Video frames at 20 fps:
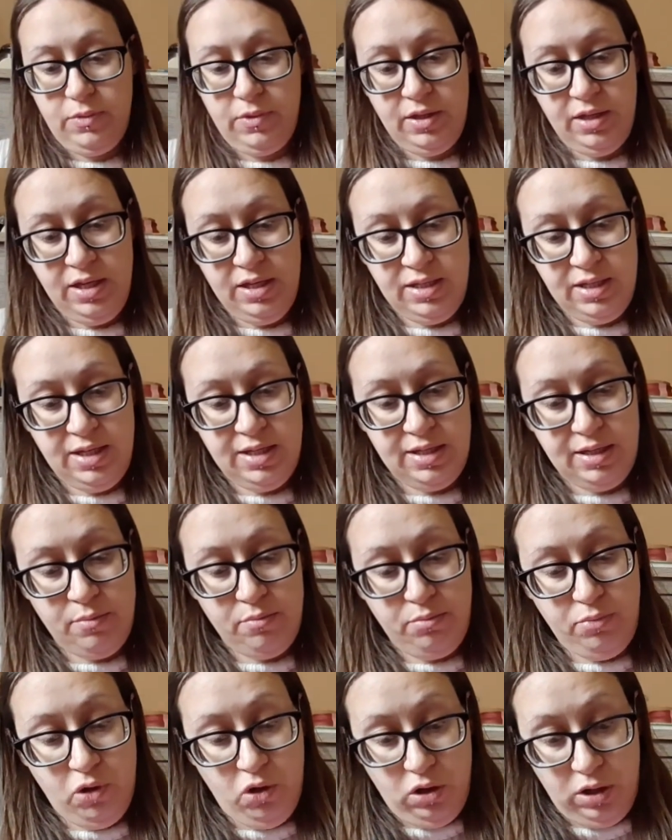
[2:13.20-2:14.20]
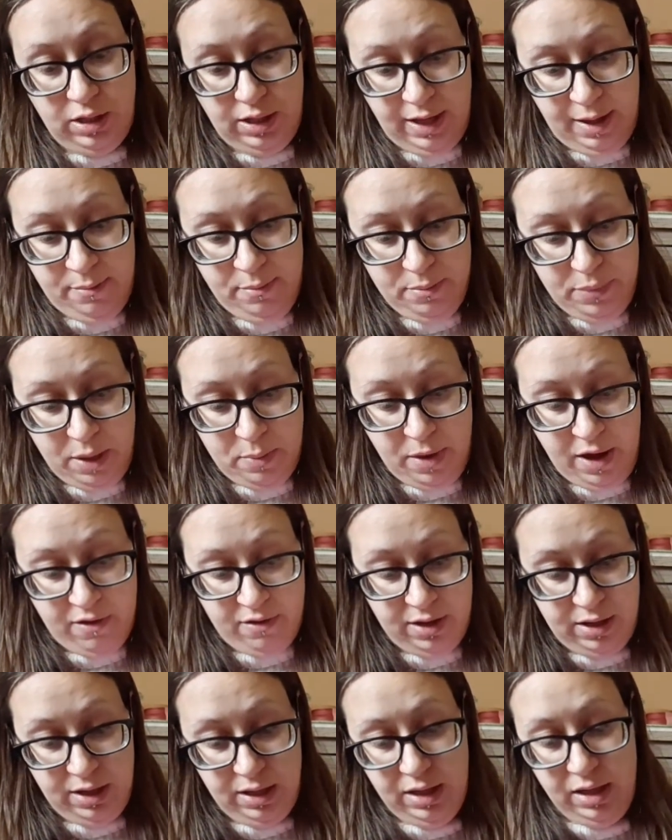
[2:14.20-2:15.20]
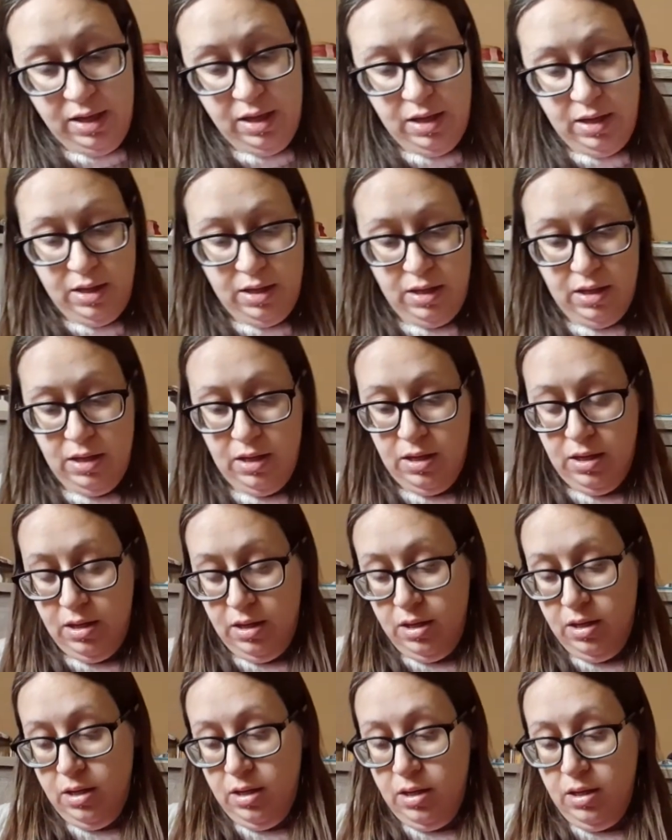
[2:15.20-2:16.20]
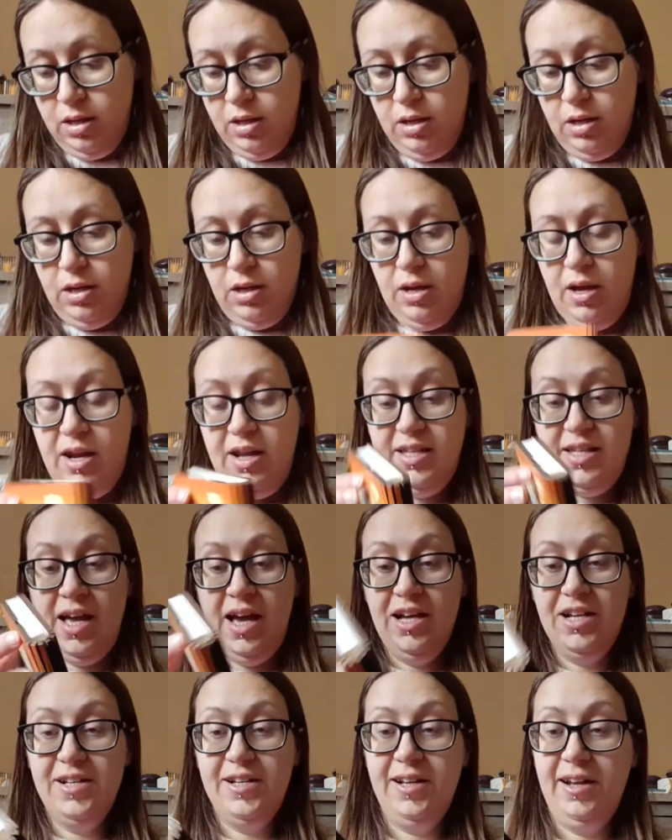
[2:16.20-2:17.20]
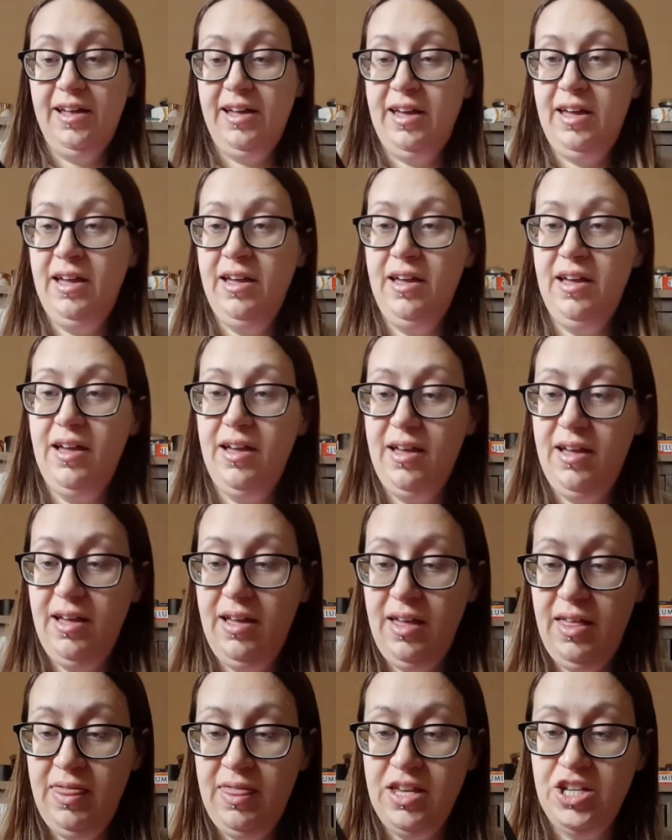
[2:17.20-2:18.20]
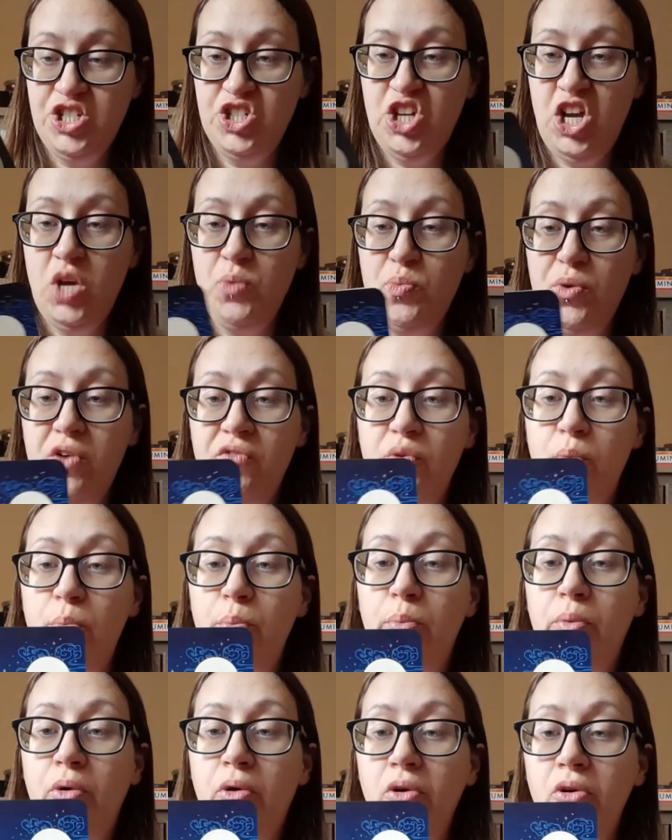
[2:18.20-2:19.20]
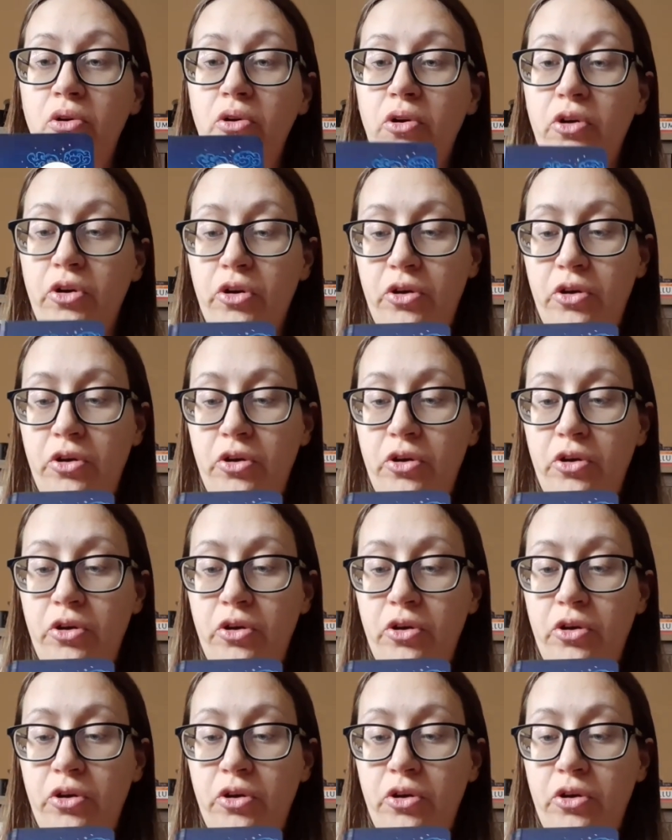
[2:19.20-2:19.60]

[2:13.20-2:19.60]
This is a book lamp, apparently. And it's actually in the shape of a book.